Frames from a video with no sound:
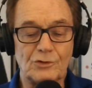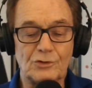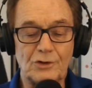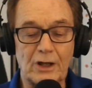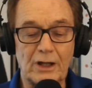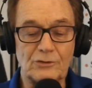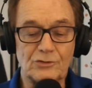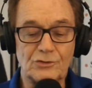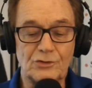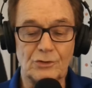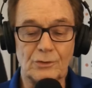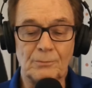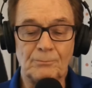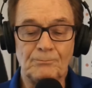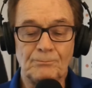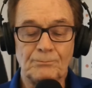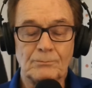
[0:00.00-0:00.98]
attached to,
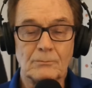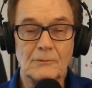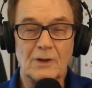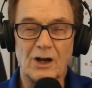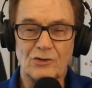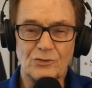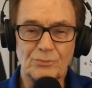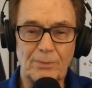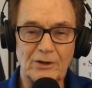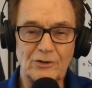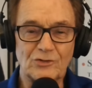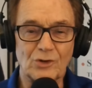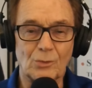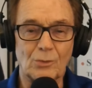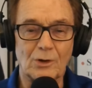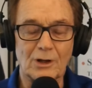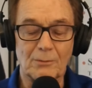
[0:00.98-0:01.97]
a
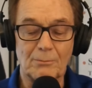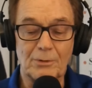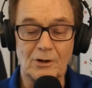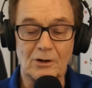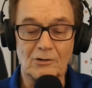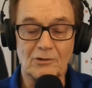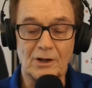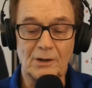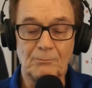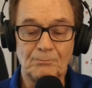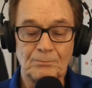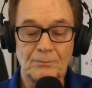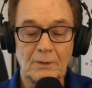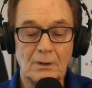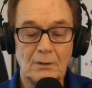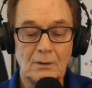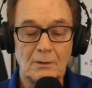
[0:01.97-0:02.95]
special one apparently.
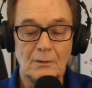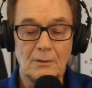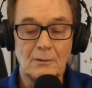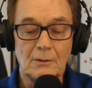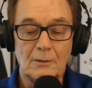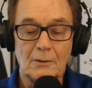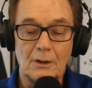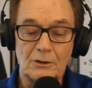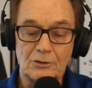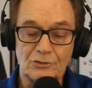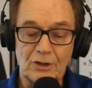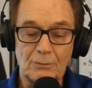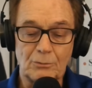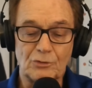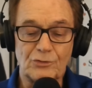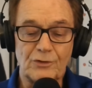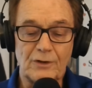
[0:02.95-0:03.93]
And as
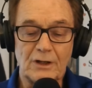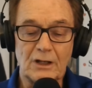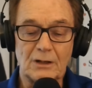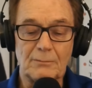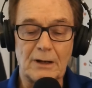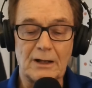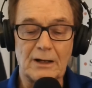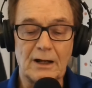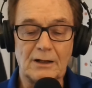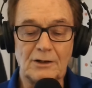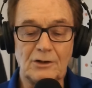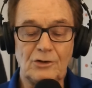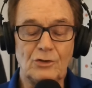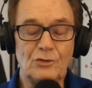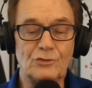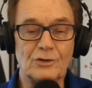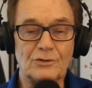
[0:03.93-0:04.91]
I was thinking about how to
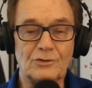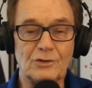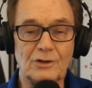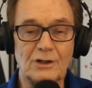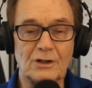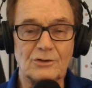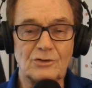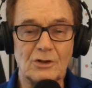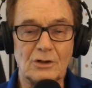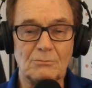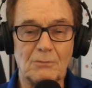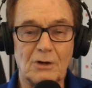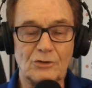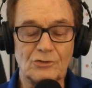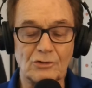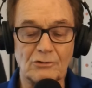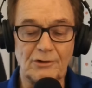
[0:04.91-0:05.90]
use it to get
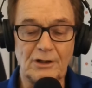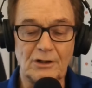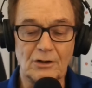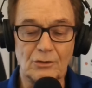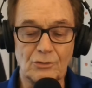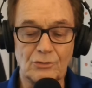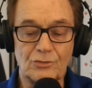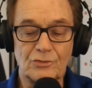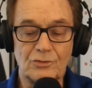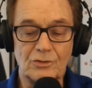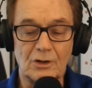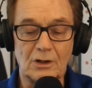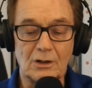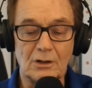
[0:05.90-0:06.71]
Marcelino's